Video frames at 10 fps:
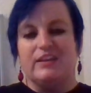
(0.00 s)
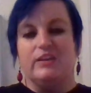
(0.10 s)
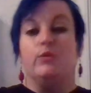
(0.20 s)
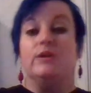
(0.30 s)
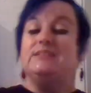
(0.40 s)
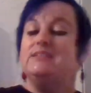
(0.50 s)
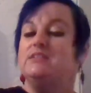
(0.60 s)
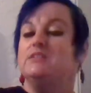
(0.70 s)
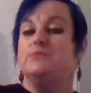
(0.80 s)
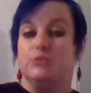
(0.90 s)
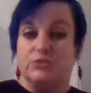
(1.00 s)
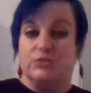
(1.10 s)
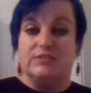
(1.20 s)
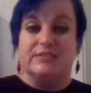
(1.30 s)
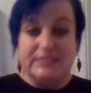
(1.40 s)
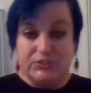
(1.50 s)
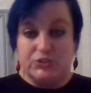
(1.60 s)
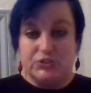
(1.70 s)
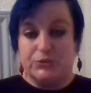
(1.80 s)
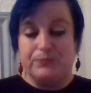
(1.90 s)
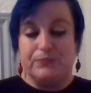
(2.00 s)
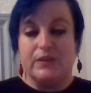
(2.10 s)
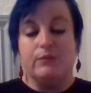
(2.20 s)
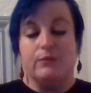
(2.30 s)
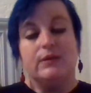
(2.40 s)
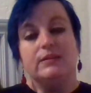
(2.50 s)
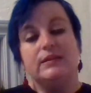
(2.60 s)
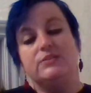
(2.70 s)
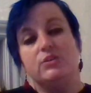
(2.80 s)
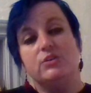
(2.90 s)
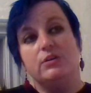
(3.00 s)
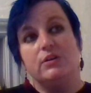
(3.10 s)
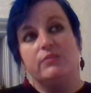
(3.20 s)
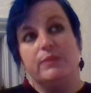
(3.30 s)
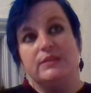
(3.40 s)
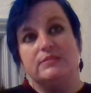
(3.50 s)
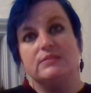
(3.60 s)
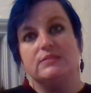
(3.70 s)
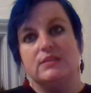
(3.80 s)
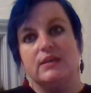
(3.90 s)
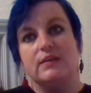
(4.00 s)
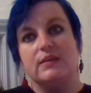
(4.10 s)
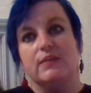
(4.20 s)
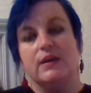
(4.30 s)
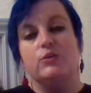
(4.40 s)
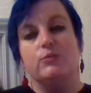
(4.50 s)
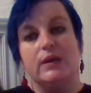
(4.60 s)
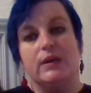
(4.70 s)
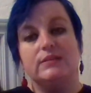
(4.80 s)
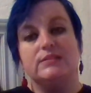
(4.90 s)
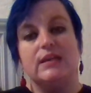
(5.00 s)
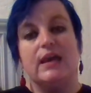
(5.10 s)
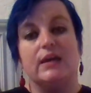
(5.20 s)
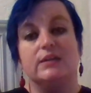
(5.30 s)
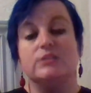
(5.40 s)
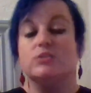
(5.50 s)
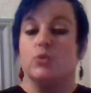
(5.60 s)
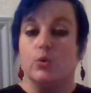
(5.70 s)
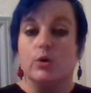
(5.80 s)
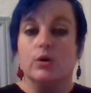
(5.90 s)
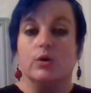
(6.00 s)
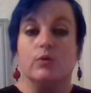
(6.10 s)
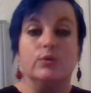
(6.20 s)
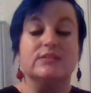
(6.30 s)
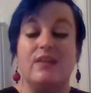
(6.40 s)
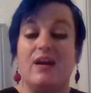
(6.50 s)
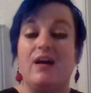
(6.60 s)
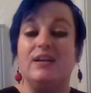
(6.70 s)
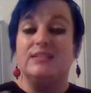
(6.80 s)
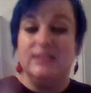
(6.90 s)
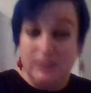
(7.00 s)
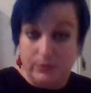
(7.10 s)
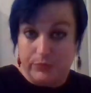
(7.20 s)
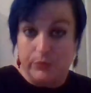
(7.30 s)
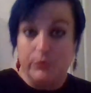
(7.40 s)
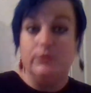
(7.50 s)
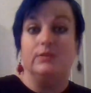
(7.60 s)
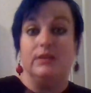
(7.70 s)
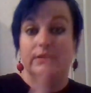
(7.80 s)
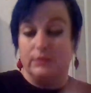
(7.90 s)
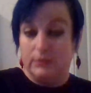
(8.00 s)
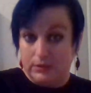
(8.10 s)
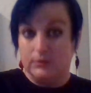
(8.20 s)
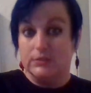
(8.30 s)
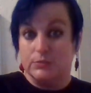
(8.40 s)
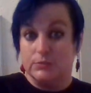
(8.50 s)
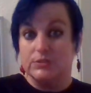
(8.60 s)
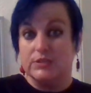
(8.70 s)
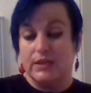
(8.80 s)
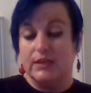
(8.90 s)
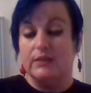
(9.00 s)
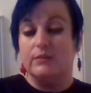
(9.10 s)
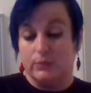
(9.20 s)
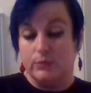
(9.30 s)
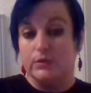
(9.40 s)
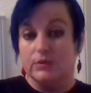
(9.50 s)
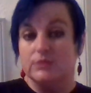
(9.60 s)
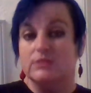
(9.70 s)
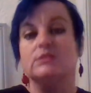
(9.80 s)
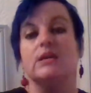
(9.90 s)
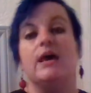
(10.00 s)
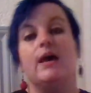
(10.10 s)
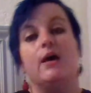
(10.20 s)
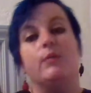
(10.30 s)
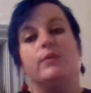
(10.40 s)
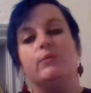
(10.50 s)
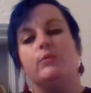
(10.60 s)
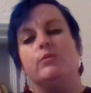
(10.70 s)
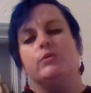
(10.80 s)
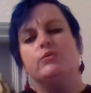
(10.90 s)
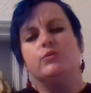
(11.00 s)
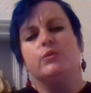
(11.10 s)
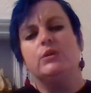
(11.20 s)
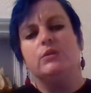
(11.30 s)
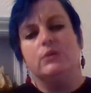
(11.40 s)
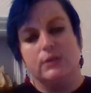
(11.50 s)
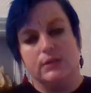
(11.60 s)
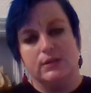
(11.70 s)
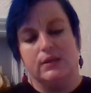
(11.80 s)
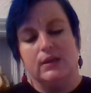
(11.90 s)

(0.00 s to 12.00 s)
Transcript: what did Confucius teach? Well, he started off basically saying that humanity at its core was not evil, like the legalists were saying, the realists, but that we were truly good.